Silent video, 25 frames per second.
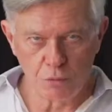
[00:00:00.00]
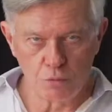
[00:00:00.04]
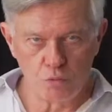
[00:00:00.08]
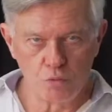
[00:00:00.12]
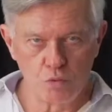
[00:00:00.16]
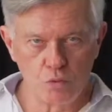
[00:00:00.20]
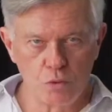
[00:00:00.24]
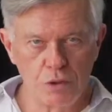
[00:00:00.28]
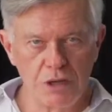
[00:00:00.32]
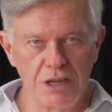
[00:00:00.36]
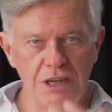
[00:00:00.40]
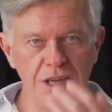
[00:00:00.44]

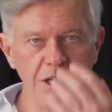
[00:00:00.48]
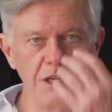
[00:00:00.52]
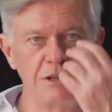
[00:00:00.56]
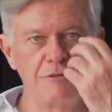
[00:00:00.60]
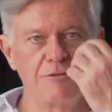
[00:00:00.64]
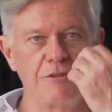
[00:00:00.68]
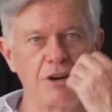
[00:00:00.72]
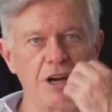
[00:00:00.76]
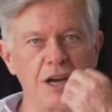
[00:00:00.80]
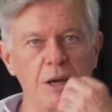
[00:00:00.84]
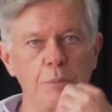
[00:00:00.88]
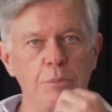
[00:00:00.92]
reed
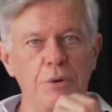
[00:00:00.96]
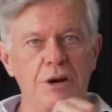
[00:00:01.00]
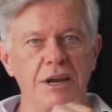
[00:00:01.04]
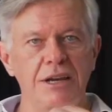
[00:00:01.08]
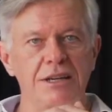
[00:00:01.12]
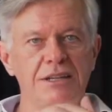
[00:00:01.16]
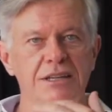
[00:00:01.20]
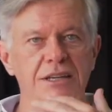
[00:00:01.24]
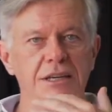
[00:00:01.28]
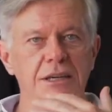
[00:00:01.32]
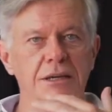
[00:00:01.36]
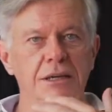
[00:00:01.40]

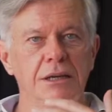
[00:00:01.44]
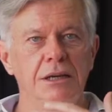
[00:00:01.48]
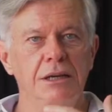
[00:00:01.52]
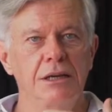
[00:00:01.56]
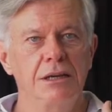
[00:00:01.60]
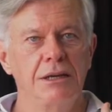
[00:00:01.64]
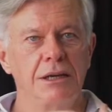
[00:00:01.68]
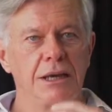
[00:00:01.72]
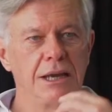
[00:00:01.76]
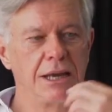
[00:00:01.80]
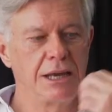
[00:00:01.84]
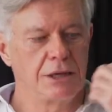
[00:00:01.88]
vibrating,
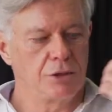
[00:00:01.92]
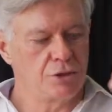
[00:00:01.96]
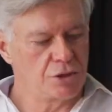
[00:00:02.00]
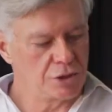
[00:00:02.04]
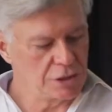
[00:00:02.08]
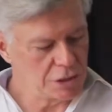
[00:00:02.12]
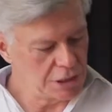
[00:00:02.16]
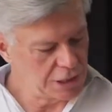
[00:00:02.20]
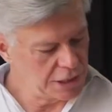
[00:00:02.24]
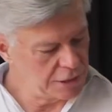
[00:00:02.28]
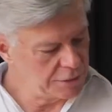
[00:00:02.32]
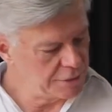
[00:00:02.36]
and
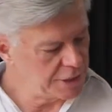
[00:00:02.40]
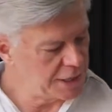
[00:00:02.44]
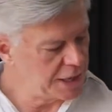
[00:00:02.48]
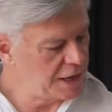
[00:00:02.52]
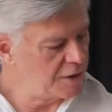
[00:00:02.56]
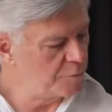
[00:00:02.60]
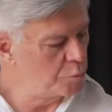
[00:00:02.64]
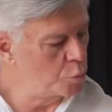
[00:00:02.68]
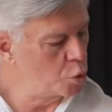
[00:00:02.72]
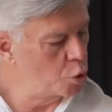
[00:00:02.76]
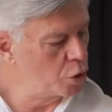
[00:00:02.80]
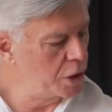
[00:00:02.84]
they
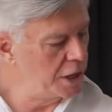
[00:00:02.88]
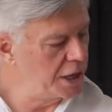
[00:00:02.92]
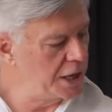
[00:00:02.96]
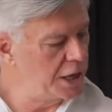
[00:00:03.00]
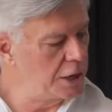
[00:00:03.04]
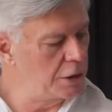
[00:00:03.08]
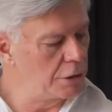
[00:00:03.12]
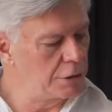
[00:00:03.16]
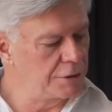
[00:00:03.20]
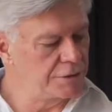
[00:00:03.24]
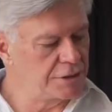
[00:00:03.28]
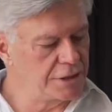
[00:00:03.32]
have more
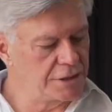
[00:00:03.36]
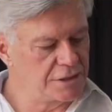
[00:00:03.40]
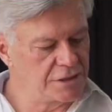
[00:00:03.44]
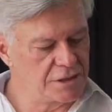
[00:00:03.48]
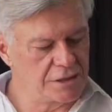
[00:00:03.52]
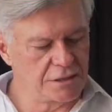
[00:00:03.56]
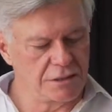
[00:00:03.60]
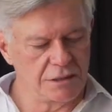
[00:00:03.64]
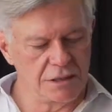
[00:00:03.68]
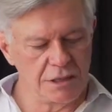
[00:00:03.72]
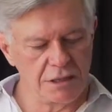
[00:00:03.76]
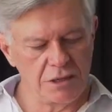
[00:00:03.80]
air
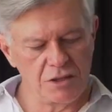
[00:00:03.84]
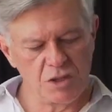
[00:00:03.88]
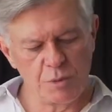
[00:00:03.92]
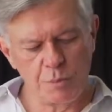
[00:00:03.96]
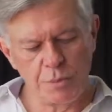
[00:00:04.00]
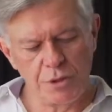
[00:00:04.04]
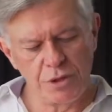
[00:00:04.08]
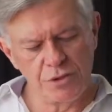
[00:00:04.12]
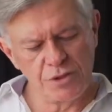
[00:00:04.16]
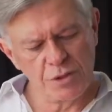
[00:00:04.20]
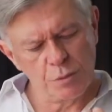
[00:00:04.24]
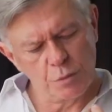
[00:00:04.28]
at their
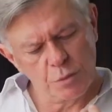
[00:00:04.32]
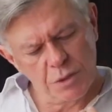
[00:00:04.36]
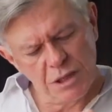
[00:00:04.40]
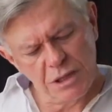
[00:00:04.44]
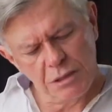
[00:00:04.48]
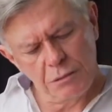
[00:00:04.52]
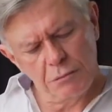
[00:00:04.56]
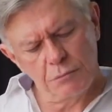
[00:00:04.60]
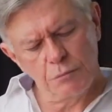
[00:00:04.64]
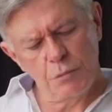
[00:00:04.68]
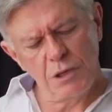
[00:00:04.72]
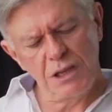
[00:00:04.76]
disposal.
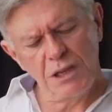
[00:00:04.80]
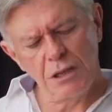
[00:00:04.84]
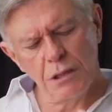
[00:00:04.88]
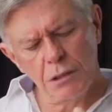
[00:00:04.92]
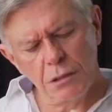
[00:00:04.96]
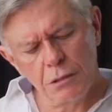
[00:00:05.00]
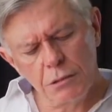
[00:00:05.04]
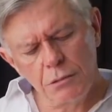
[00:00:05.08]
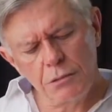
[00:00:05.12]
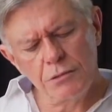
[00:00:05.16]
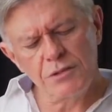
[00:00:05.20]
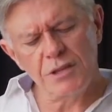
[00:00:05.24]
We
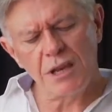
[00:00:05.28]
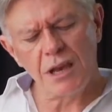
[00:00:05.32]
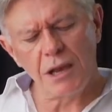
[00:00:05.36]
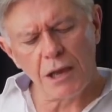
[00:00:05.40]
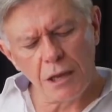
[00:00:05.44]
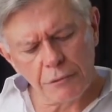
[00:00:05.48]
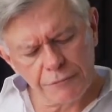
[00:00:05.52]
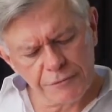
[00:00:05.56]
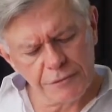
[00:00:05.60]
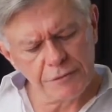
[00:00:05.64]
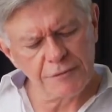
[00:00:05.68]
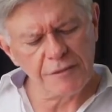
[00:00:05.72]
lose
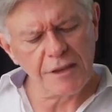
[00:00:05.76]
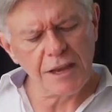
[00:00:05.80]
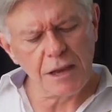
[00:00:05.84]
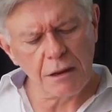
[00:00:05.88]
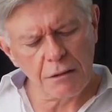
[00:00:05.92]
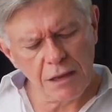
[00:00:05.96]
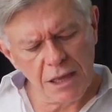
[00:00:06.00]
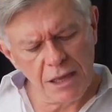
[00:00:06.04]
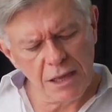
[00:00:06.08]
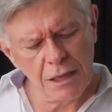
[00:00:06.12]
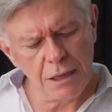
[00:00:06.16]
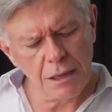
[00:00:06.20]
half of our
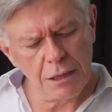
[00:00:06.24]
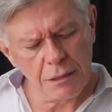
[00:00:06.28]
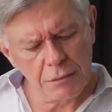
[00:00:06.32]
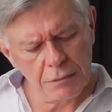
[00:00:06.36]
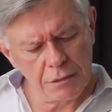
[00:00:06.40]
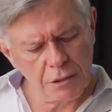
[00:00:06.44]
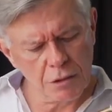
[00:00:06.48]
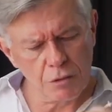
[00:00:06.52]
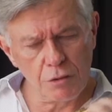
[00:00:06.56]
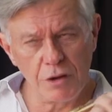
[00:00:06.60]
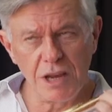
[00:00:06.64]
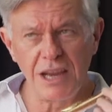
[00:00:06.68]
air
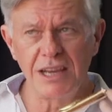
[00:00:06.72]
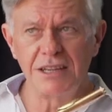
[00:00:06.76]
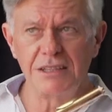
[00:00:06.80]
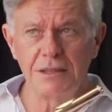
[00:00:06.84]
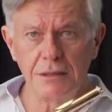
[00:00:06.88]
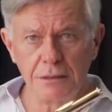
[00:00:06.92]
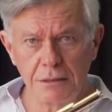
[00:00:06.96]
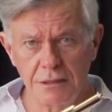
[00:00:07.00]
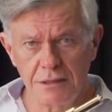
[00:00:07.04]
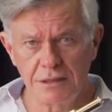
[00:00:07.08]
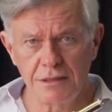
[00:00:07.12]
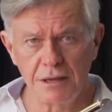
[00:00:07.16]

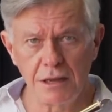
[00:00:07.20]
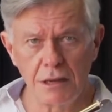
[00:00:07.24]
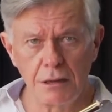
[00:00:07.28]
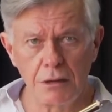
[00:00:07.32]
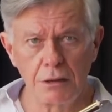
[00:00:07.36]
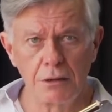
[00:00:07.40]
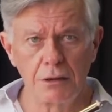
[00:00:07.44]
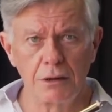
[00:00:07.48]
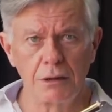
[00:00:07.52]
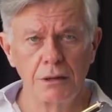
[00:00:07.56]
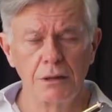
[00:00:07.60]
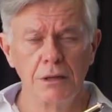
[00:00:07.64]
creating the
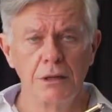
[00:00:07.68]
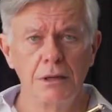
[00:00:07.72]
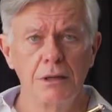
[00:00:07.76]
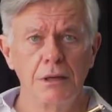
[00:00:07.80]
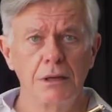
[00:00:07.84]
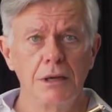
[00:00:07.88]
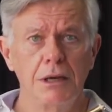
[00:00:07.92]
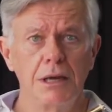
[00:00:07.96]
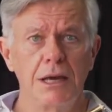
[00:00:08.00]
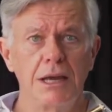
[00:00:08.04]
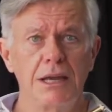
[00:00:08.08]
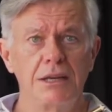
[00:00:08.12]
sound.
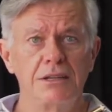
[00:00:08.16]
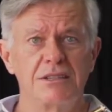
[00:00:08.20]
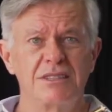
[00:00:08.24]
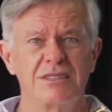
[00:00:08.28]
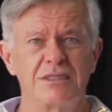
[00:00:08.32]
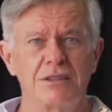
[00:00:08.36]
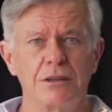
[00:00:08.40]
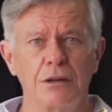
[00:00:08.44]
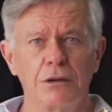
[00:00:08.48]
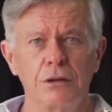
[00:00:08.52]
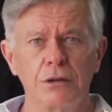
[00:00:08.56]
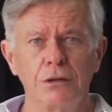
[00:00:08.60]
And
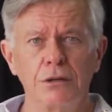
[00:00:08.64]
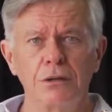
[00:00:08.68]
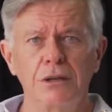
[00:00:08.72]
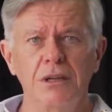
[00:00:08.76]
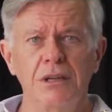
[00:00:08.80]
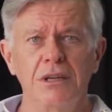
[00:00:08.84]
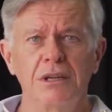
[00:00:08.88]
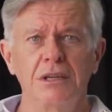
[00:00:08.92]
so